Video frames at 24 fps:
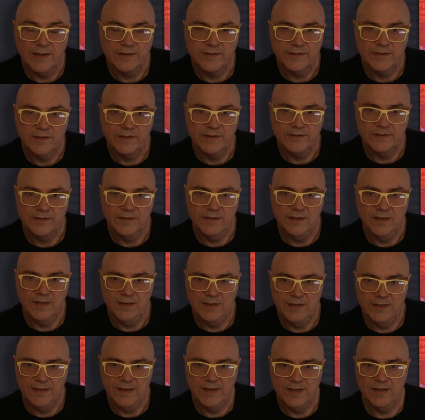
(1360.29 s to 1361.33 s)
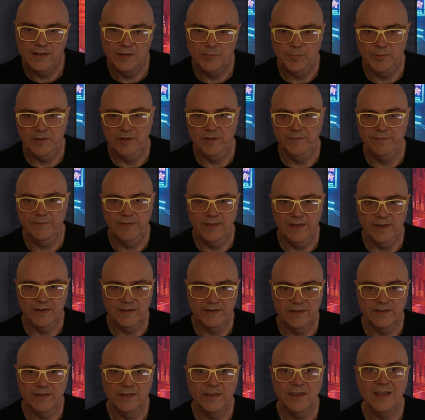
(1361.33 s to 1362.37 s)
So there's a little bit of
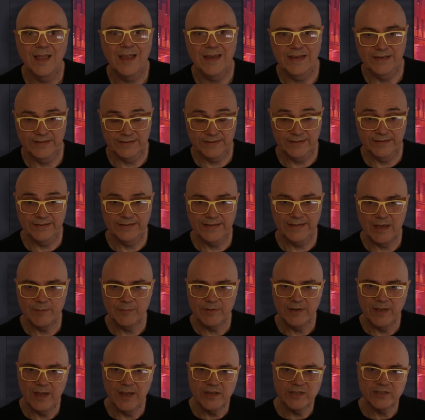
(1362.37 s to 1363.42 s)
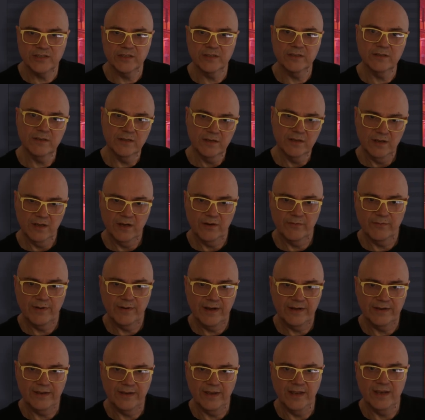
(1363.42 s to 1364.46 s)
that light contamination
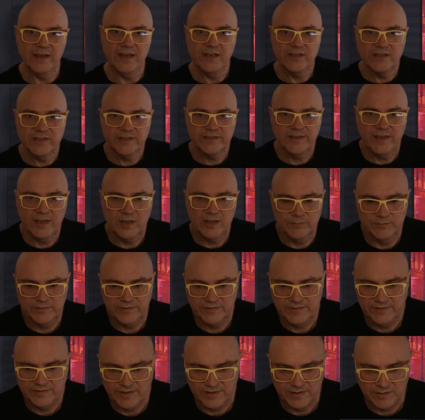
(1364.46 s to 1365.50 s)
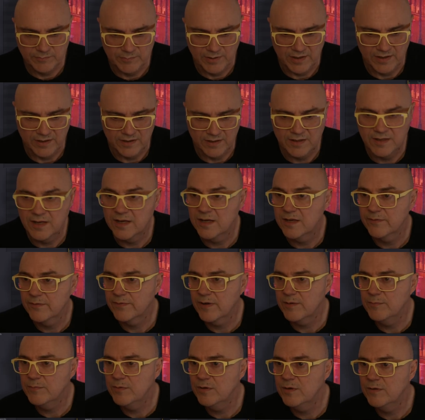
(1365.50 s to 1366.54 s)
around it, and it just helps sit them in. And then if I
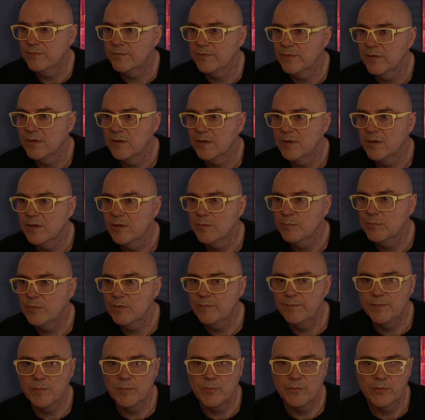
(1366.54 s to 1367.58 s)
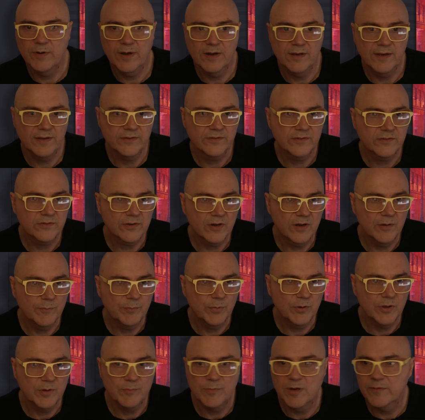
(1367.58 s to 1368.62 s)
move them around, let's try and put
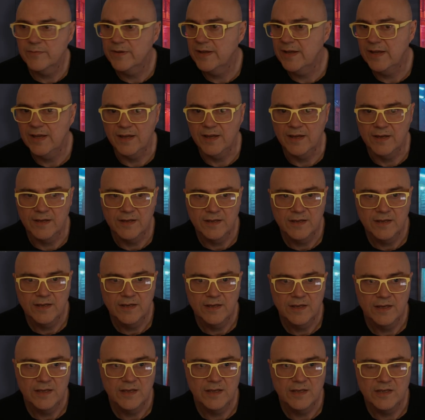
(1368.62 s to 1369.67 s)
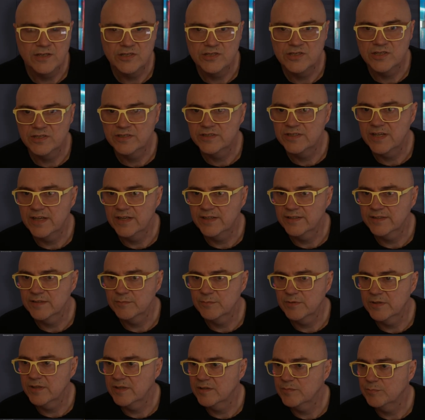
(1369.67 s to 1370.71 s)
them over here. He should take some of
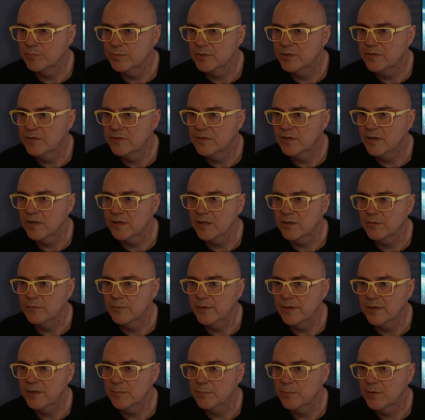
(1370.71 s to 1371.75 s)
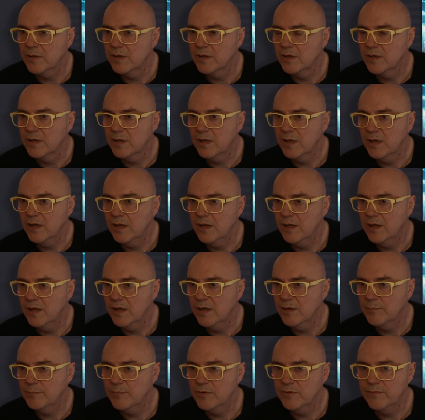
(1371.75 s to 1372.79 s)
this blue color with him.
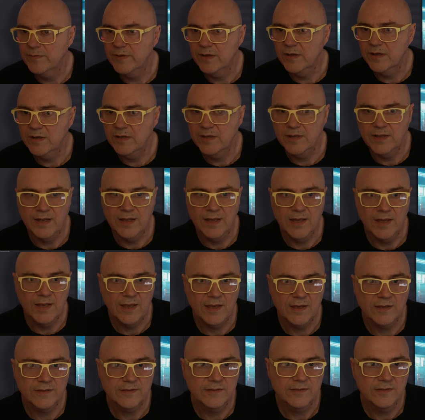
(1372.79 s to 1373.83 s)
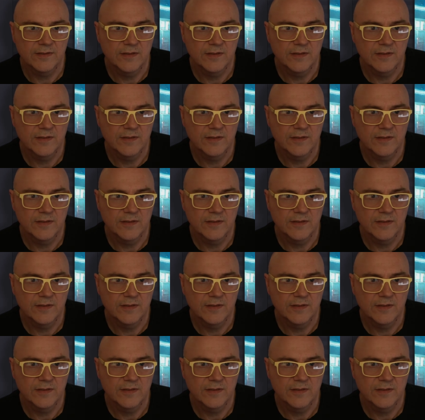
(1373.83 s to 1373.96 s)
Move it in the X.